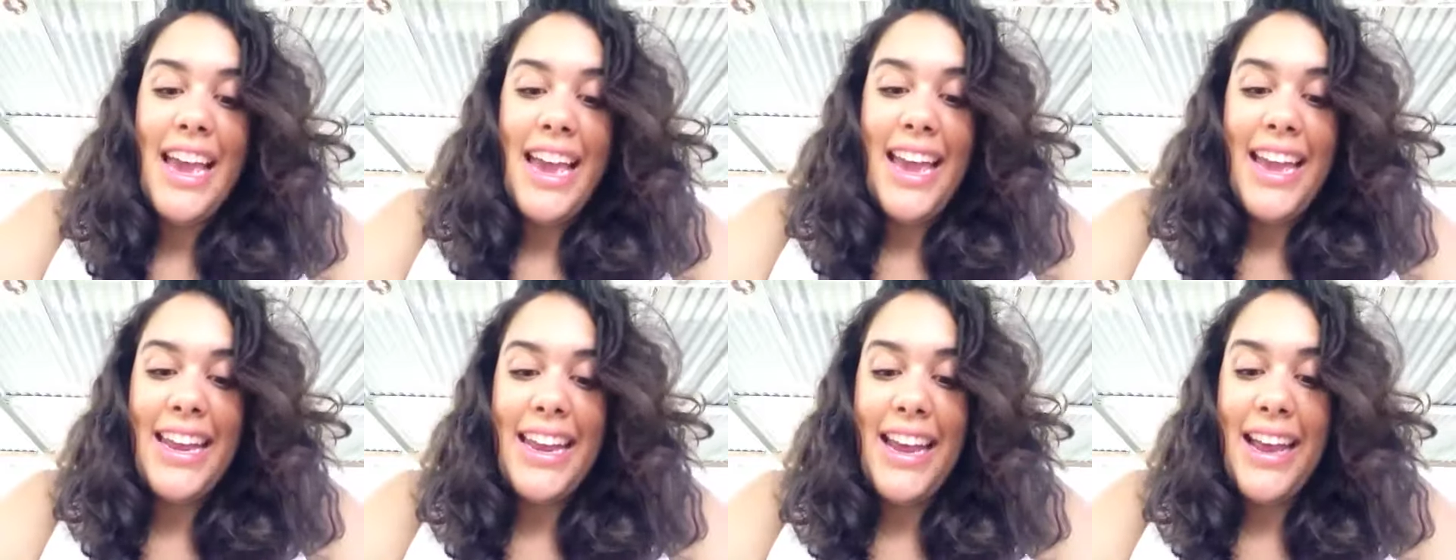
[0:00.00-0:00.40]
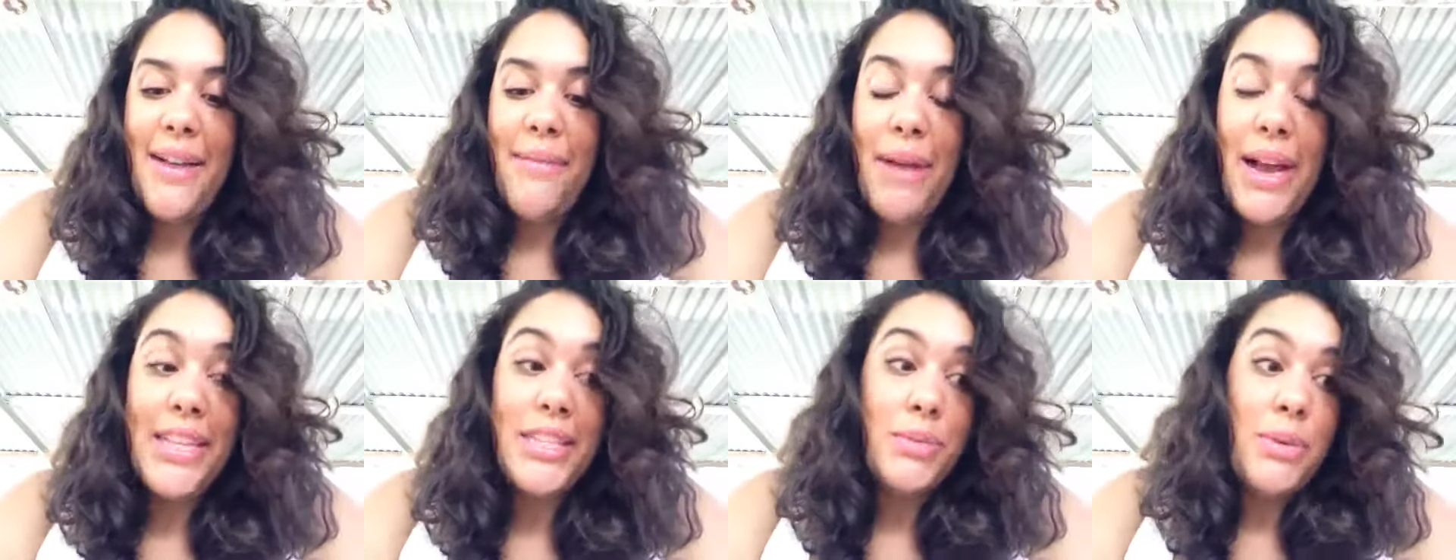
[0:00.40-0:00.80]
And
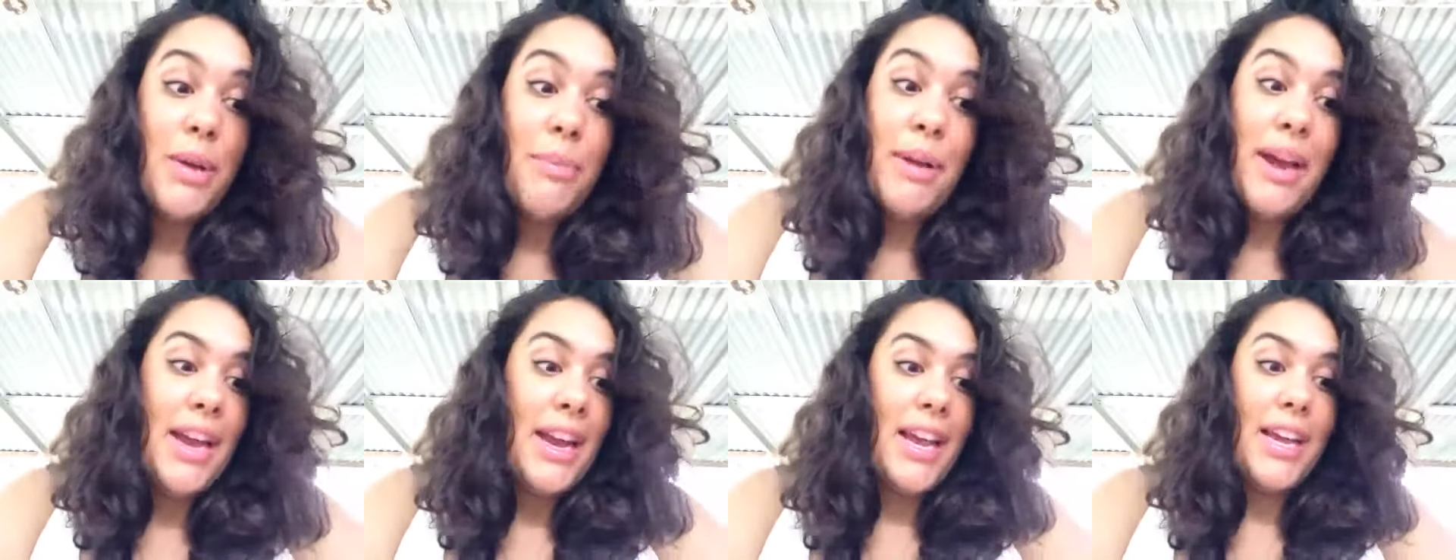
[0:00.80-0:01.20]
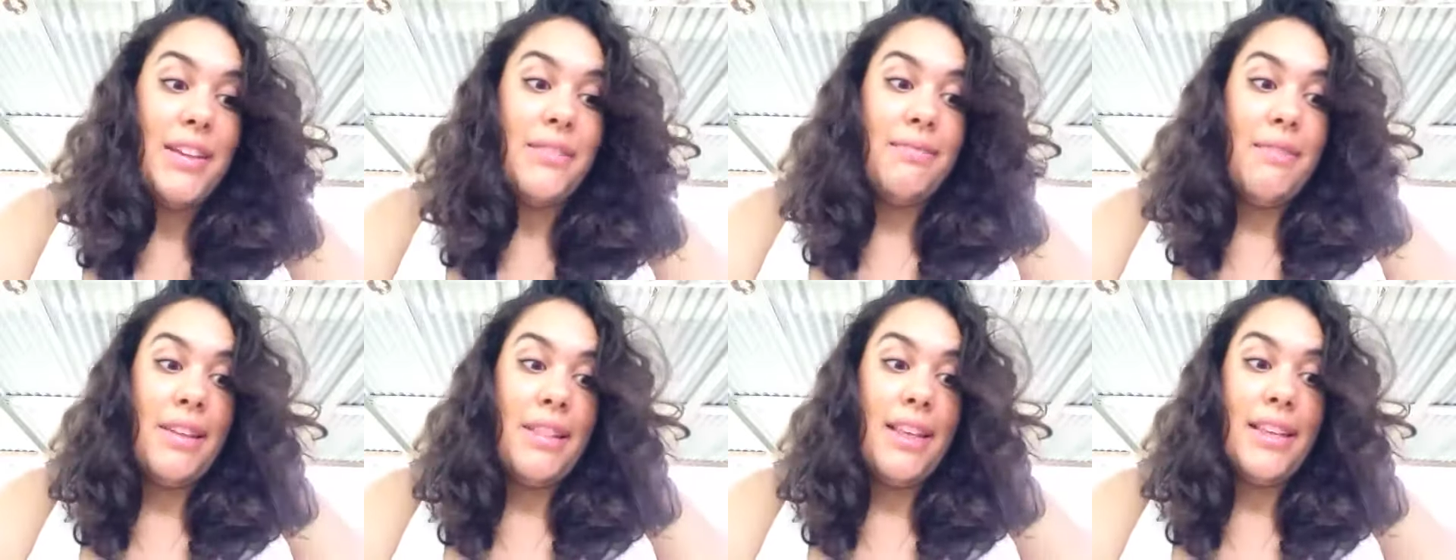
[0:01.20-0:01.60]
I swear by
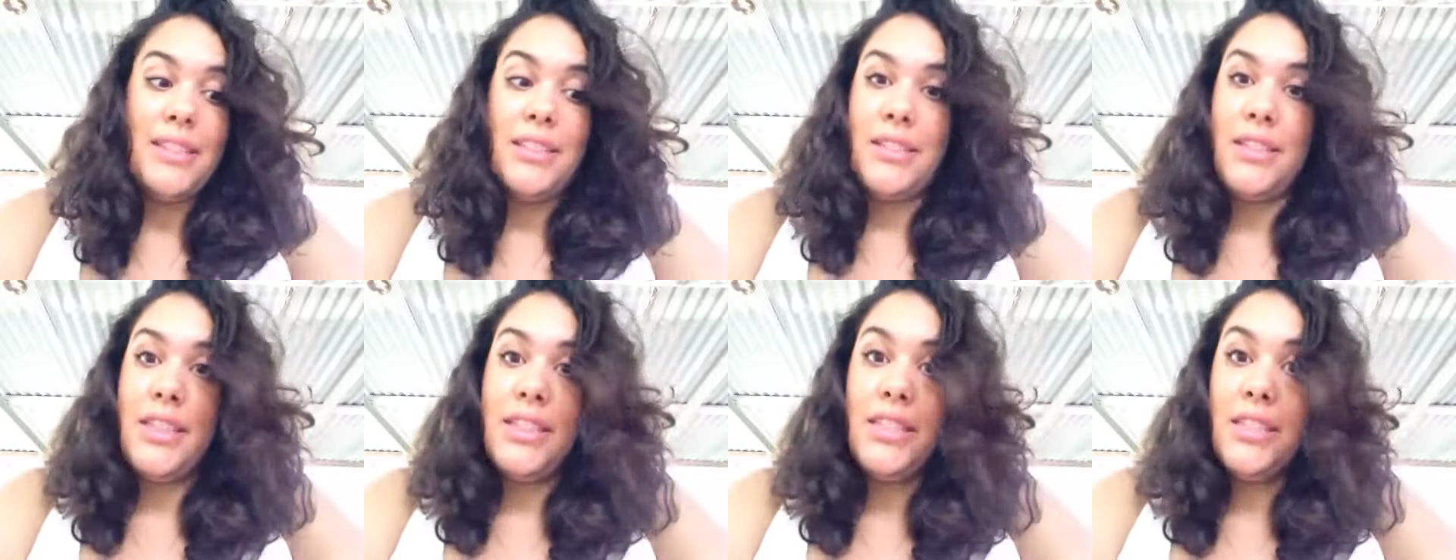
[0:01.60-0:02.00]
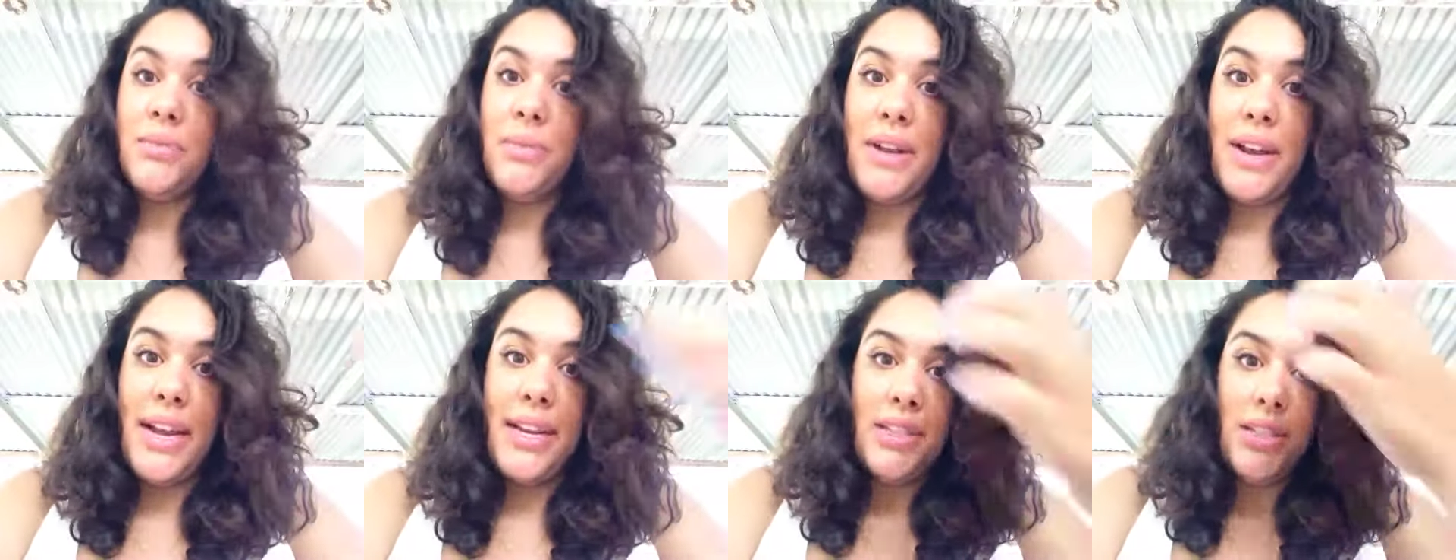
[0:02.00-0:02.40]
it. This is
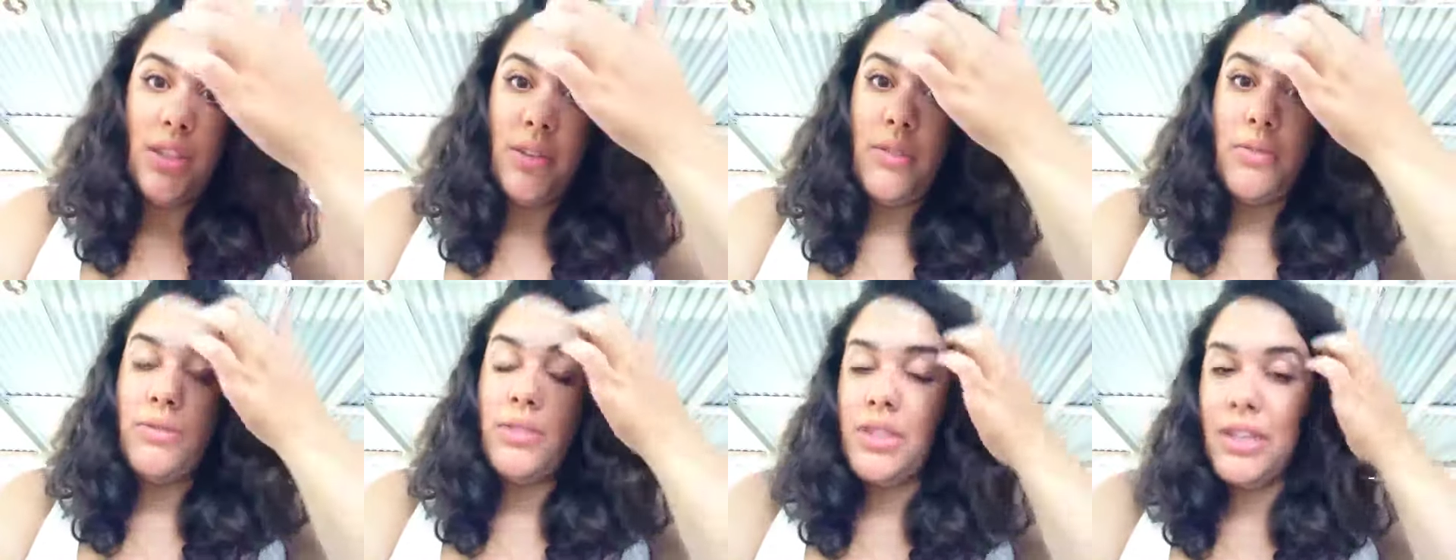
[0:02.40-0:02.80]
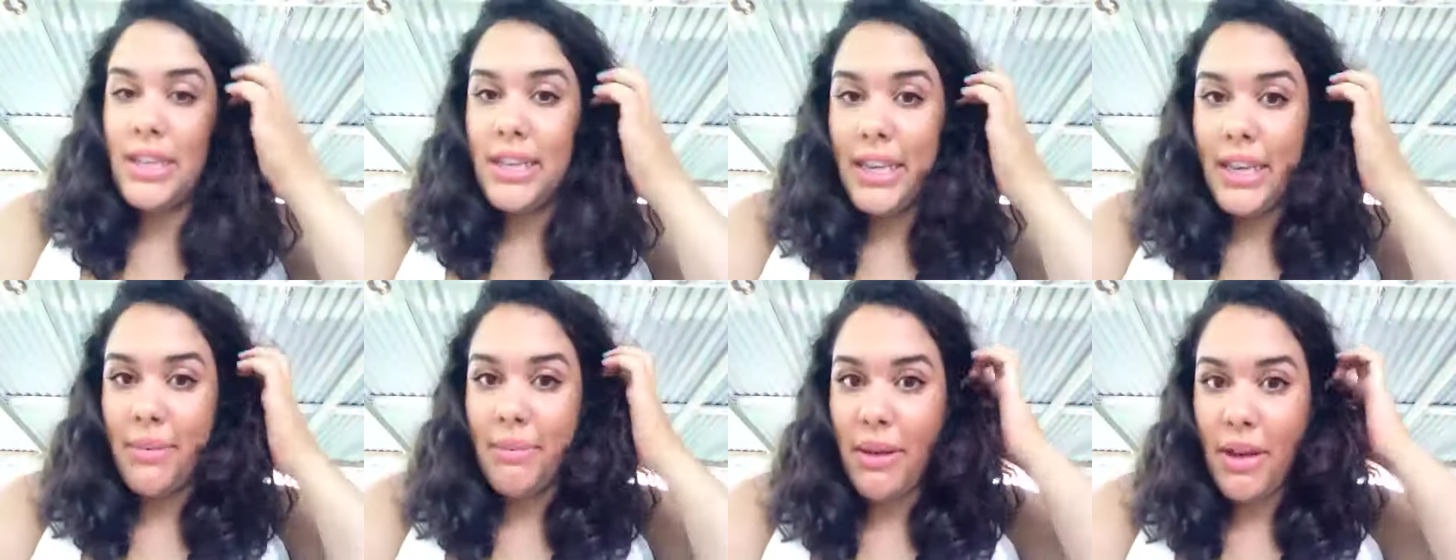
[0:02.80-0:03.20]
what I do to
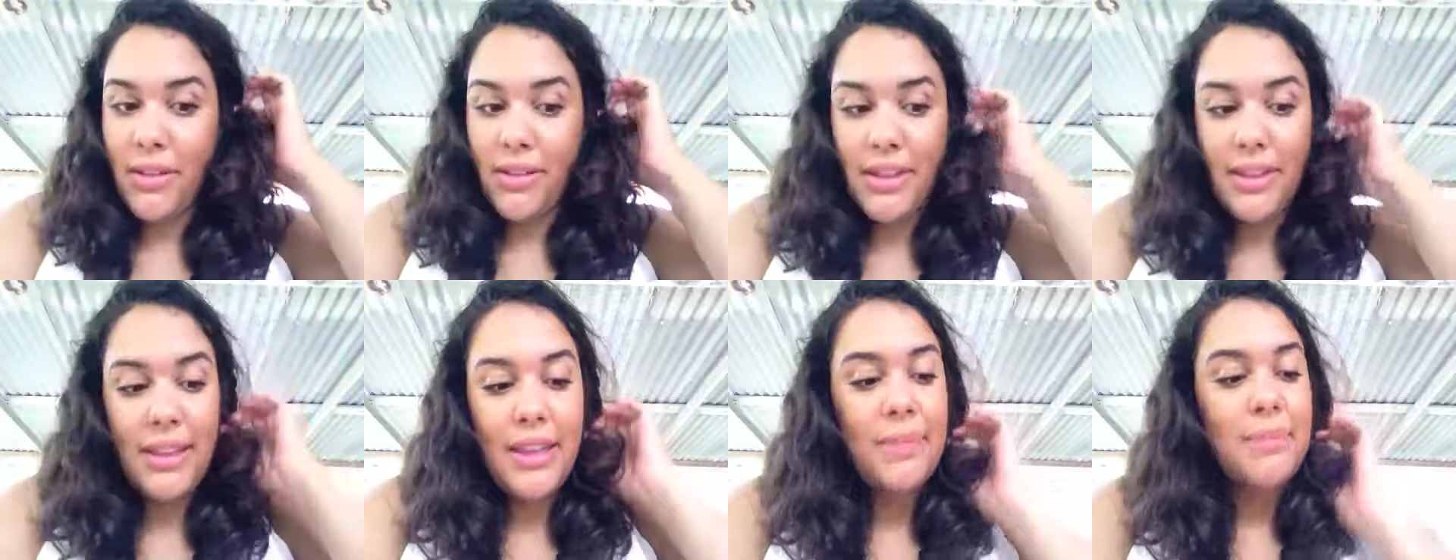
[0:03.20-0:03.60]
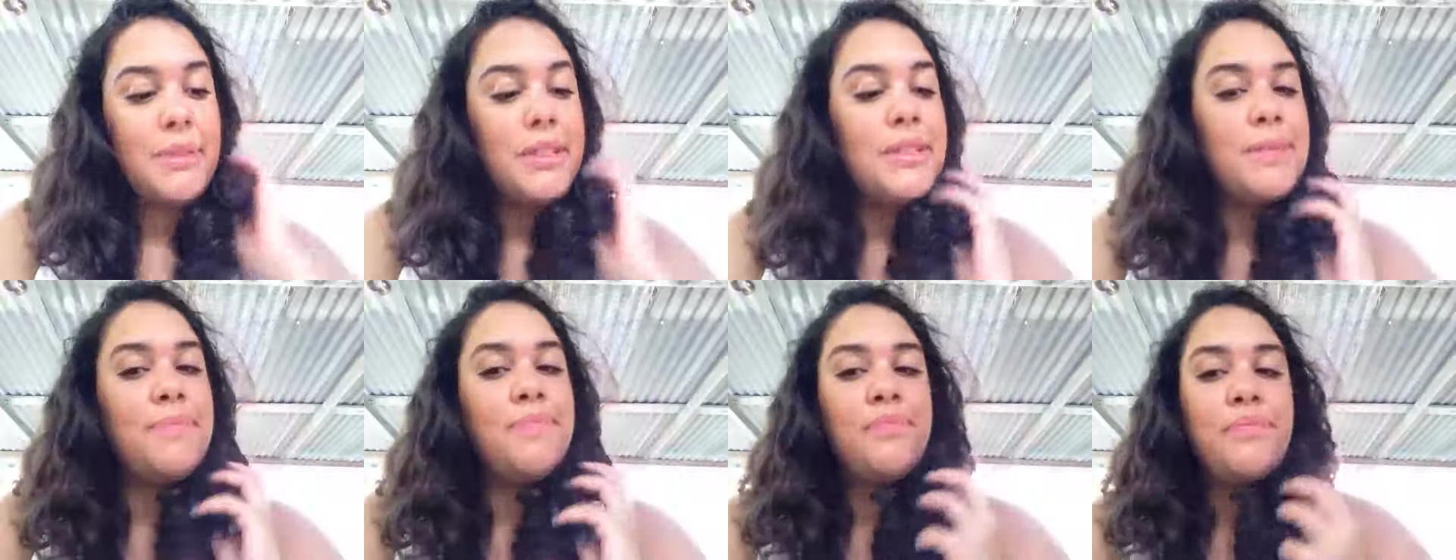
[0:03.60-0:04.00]
keep healthy
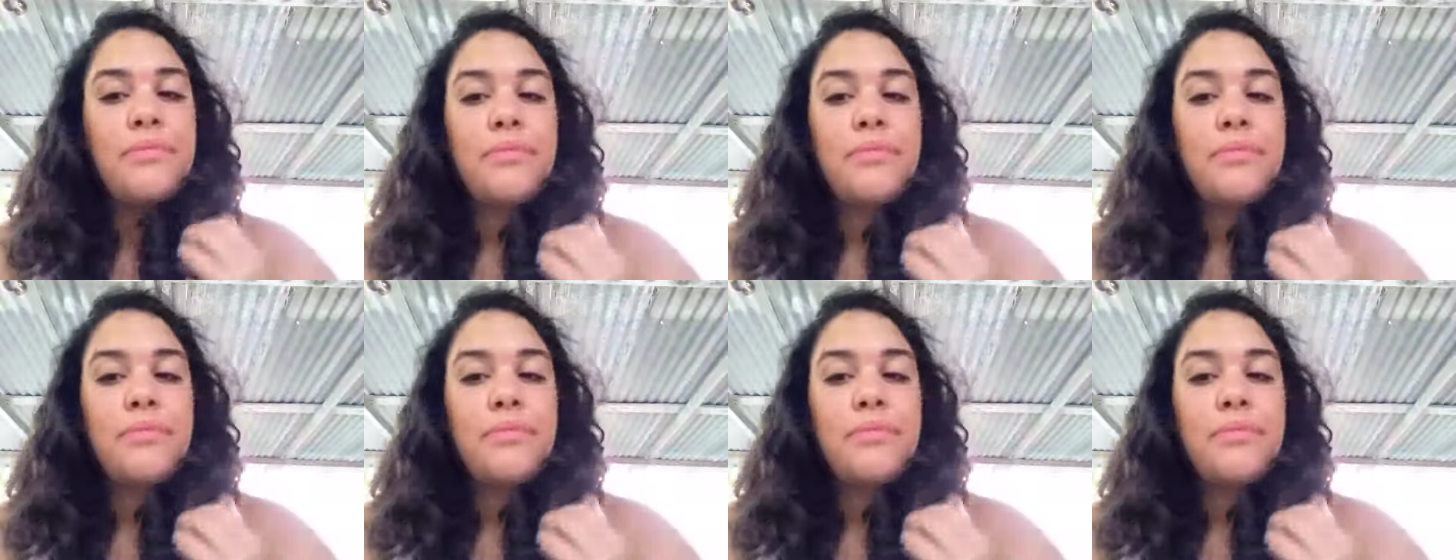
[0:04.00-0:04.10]
lips.